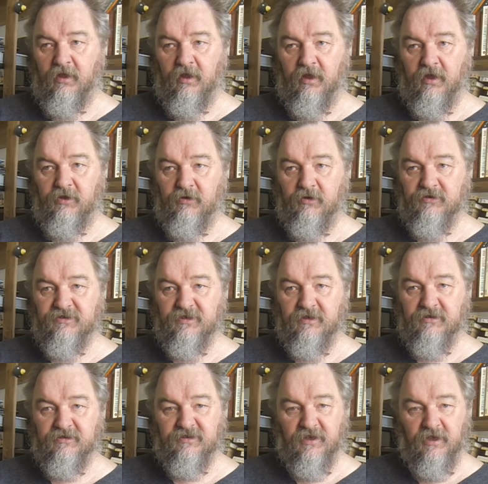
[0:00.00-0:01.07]
And you can see
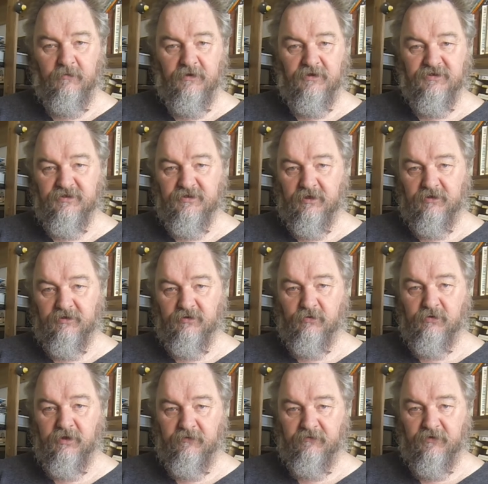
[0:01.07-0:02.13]
the same instinct
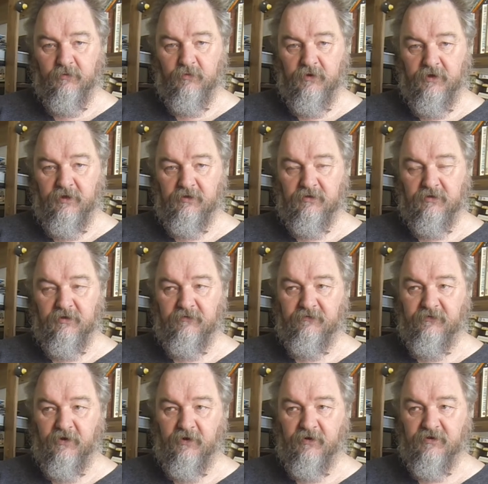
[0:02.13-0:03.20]
all over the world in
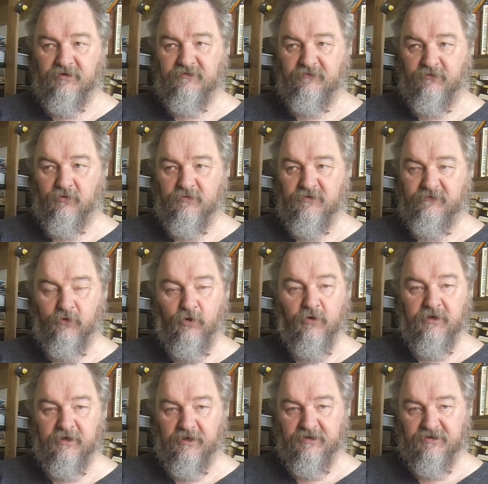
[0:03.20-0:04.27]
various forms of
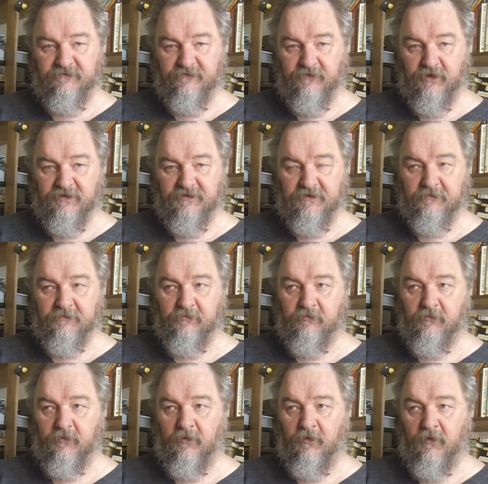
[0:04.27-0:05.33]
organised fighting.
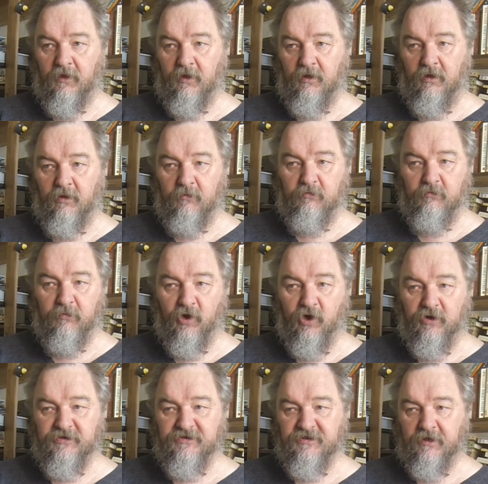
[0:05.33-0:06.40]

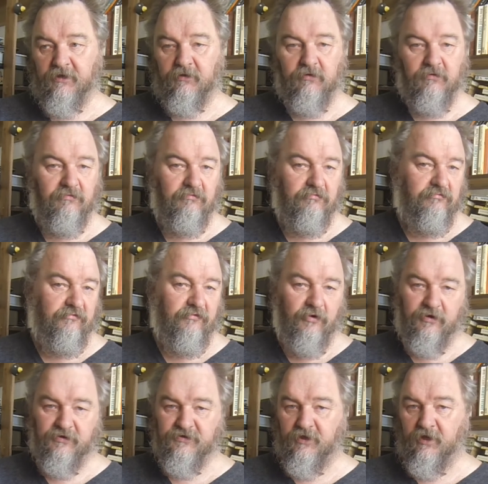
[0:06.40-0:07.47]
Boxing, for
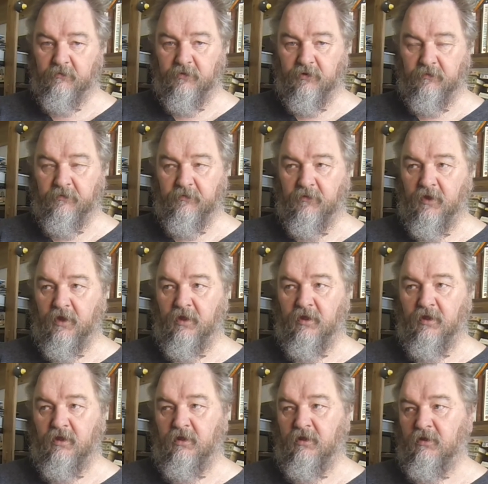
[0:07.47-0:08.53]
example,
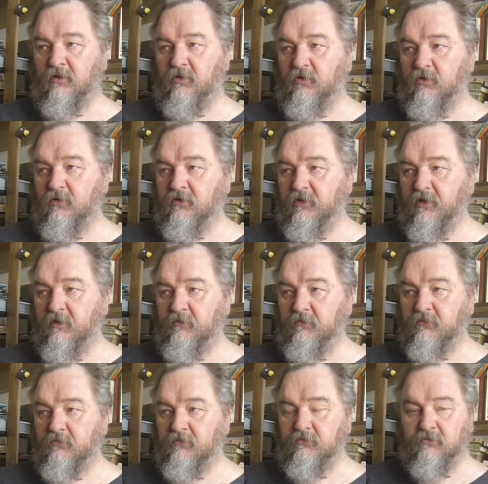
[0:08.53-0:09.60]
or
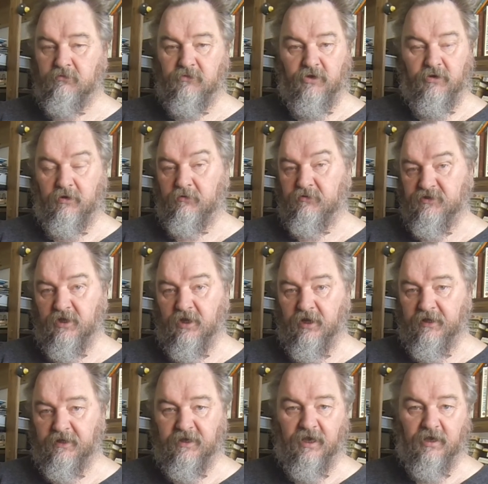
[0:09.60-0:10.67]

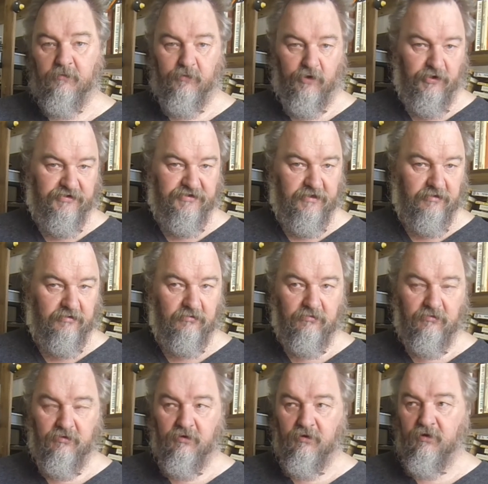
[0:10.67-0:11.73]
Thai kickboxing,
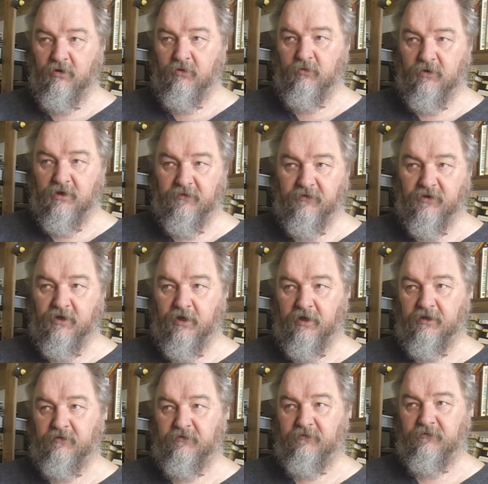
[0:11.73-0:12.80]
whatever
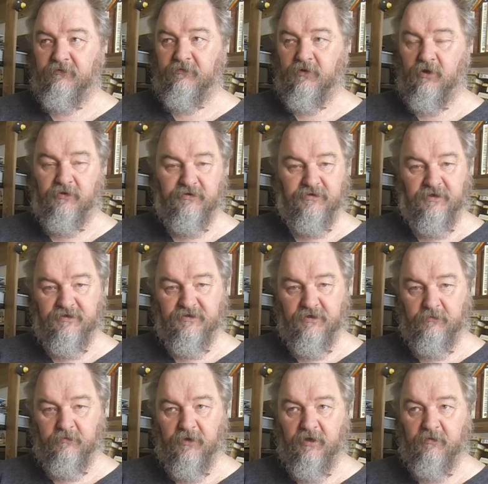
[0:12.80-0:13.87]
kind of contest
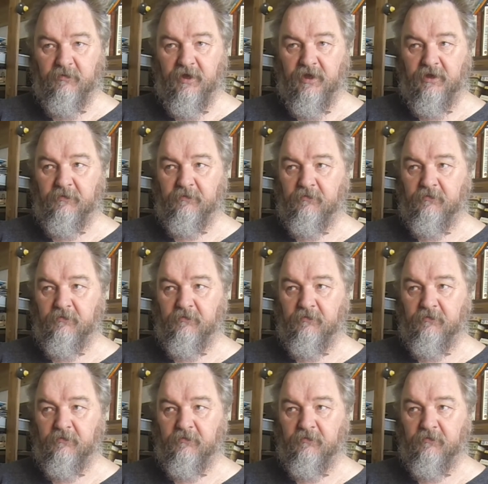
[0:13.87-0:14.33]
it might be,